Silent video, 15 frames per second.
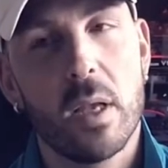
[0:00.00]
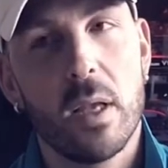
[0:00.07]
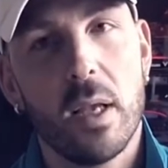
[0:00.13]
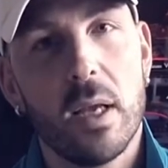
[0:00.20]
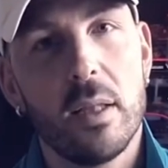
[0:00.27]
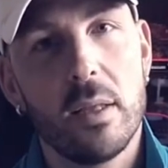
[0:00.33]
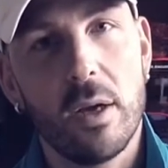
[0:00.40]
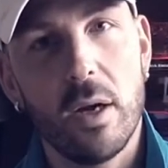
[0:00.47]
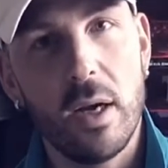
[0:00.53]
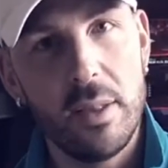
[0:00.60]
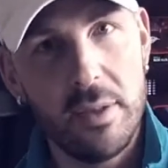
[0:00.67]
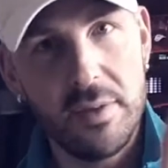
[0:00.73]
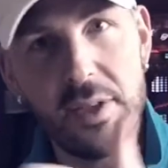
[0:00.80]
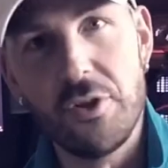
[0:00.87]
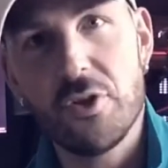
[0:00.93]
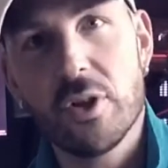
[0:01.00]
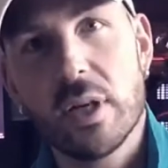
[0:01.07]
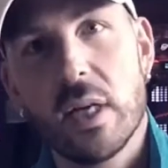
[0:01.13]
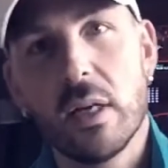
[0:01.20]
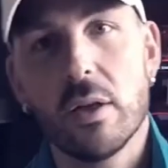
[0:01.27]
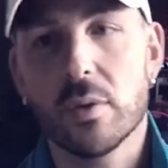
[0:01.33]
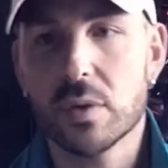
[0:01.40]
And the teacher
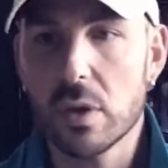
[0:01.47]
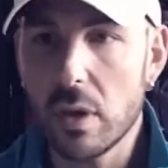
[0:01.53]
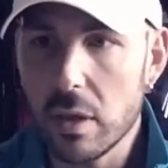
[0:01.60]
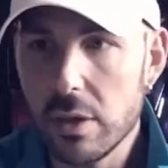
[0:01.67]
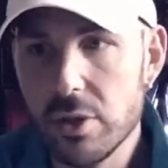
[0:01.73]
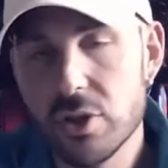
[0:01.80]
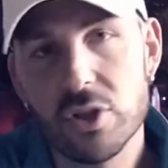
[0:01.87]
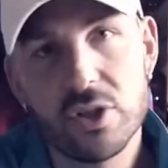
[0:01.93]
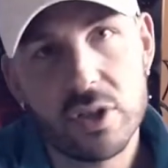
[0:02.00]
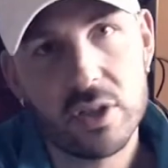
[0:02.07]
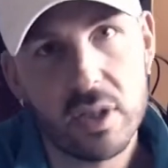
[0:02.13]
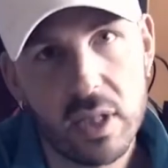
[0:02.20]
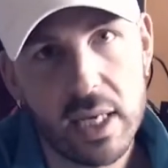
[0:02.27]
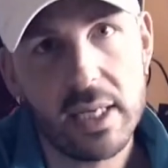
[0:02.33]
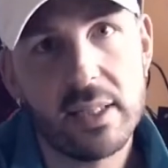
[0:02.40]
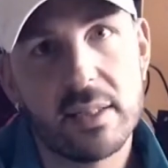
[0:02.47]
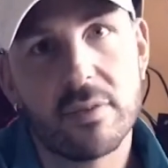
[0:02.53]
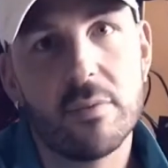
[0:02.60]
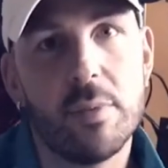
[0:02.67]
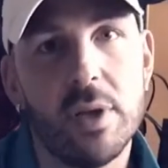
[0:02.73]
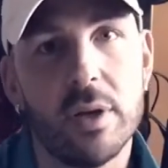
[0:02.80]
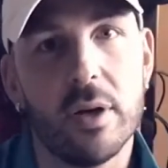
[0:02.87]
again goes, oh, you just do the lightings
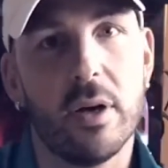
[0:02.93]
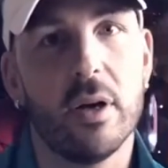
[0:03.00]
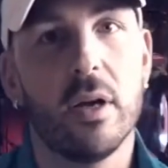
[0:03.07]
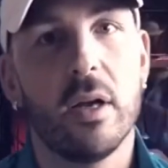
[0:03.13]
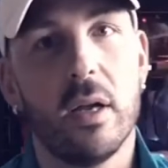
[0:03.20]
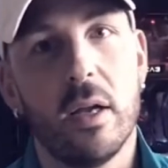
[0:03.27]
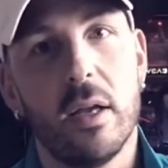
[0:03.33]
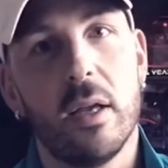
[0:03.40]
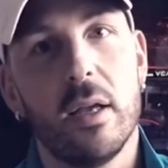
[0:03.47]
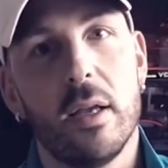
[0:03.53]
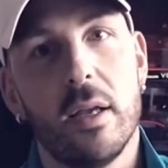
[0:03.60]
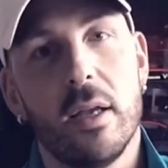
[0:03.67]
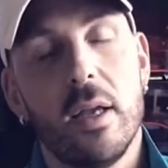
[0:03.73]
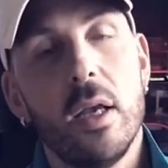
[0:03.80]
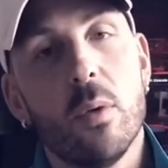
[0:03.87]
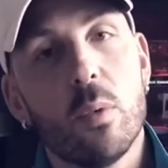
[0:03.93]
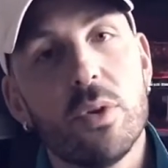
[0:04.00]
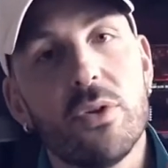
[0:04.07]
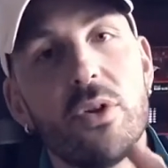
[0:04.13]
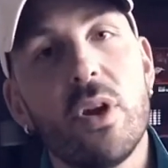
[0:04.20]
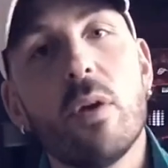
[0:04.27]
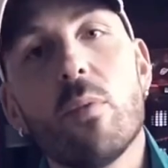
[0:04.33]
from here. What
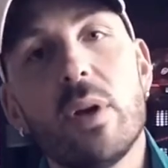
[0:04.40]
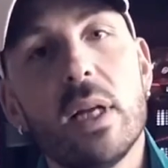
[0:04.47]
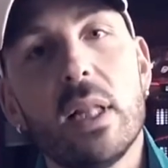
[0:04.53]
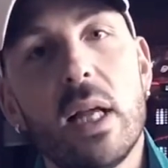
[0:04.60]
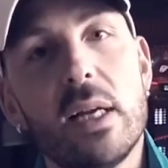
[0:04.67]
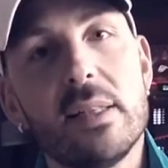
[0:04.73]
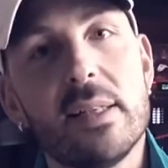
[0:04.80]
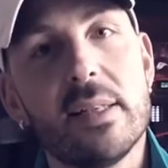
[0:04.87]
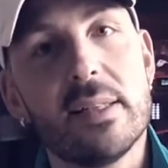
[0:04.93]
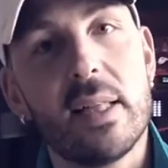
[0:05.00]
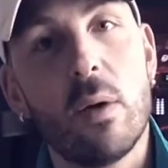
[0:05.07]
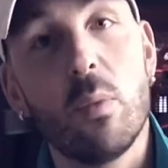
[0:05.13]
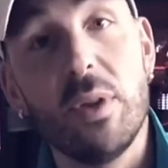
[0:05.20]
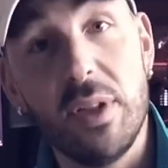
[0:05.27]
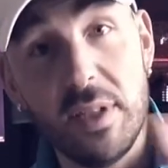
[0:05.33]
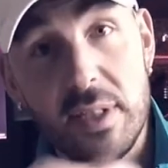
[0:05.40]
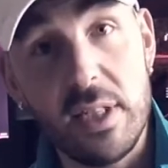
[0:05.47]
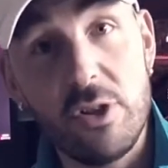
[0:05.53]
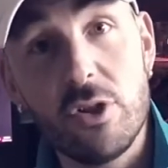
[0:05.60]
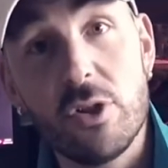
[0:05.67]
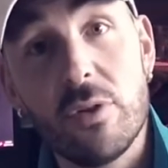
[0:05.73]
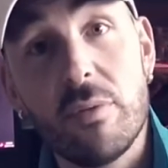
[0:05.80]
they're not realizing is that what the
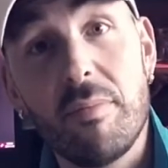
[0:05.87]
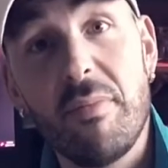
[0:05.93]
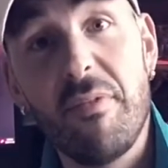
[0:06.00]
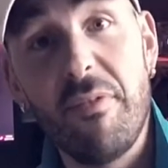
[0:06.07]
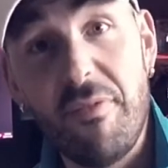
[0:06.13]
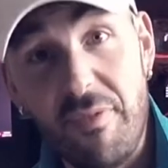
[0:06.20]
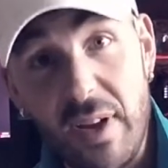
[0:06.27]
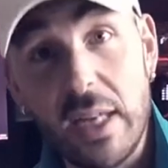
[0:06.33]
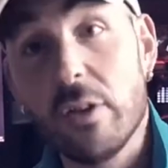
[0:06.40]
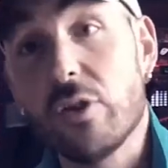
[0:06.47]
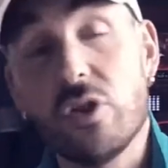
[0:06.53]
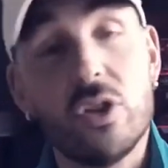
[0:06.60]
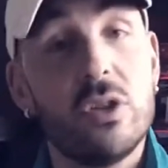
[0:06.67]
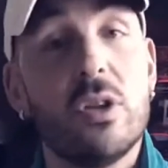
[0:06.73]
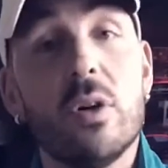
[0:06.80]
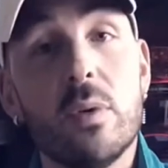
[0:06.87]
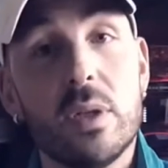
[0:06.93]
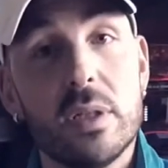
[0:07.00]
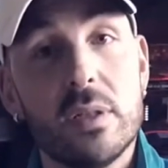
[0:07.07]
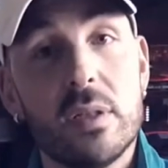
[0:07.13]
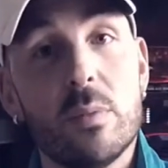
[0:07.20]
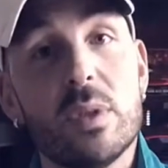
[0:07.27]
teacher failed to
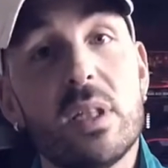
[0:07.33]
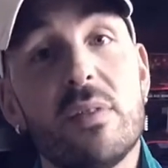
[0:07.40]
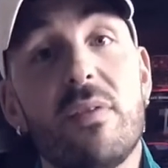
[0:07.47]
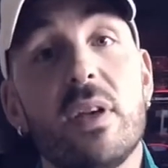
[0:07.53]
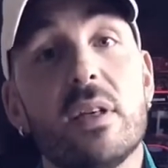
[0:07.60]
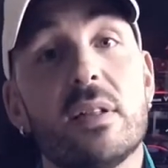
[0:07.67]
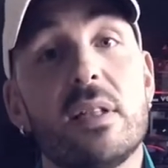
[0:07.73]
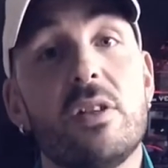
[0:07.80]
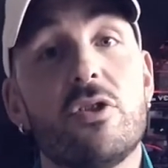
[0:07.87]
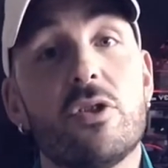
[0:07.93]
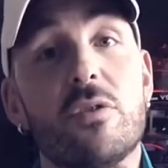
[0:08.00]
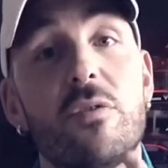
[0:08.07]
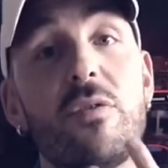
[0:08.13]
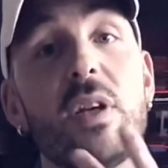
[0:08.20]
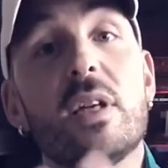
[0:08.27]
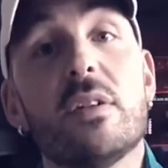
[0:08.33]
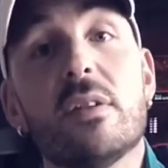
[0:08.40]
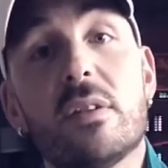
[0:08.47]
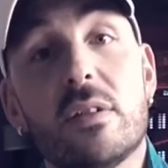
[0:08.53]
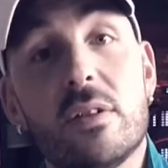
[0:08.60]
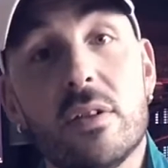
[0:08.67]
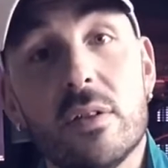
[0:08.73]
notice and what the teacher
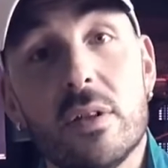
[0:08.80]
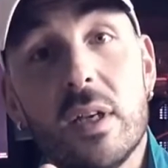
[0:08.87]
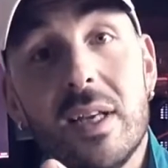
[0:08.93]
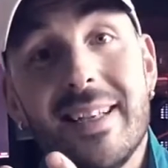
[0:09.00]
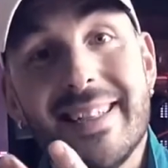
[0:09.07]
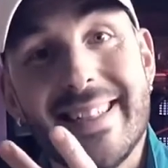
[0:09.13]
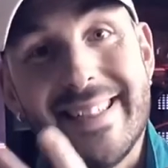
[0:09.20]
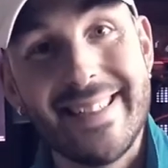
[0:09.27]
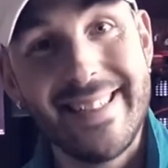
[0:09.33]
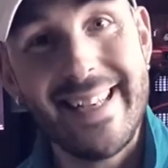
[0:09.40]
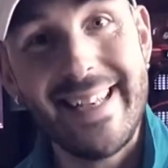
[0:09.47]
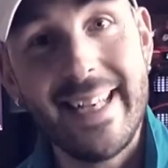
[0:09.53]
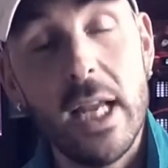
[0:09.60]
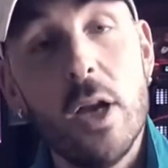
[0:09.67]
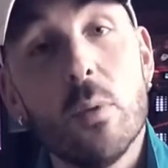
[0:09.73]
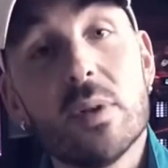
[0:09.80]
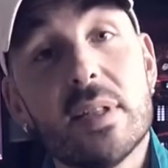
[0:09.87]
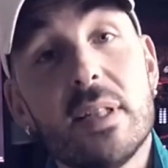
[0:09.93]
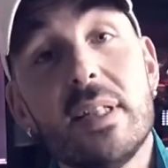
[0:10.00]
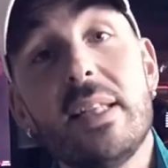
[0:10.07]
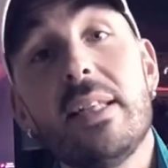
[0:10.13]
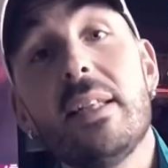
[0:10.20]
failed to see was that
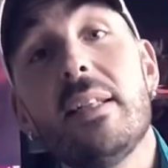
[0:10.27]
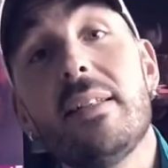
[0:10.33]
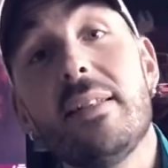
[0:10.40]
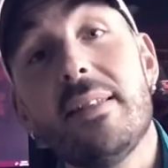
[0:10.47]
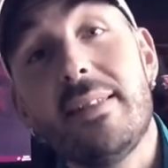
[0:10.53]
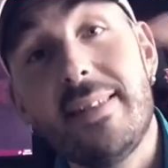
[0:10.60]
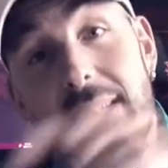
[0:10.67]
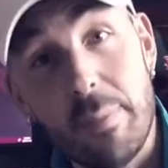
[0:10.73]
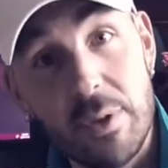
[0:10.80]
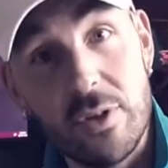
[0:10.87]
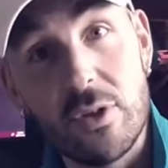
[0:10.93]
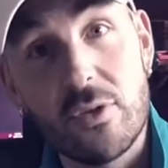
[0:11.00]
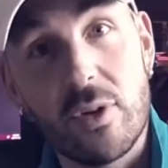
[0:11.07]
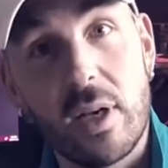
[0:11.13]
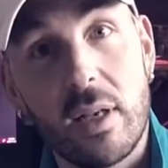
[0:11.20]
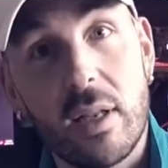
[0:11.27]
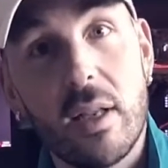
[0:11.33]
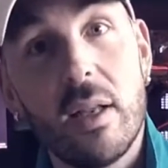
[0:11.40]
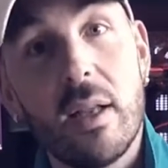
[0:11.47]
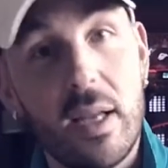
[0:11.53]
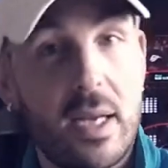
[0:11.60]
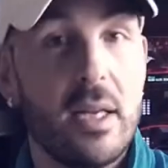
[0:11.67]
they needed to demonstrate
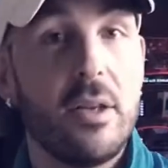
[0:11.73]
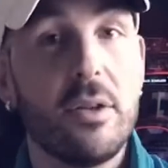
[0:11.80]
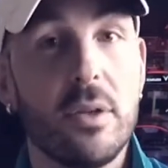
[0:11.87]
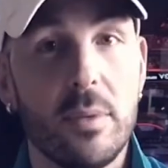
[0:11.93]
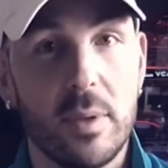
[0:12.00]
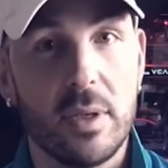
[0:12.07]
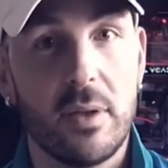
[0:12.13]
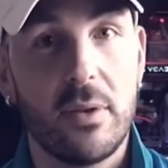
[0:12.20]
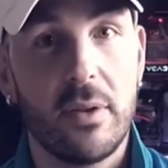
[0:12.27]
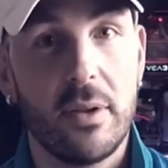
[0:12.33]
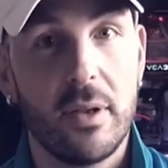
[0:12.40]
how to do it.